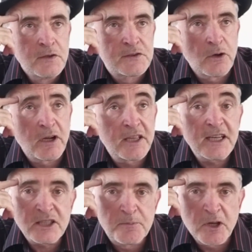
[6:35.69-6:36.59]
So I
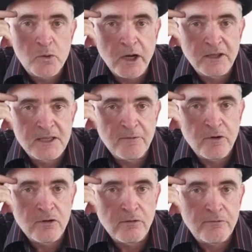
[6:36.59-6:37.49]
think that's been quite
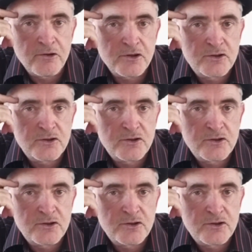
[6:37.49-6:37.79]
difficult for the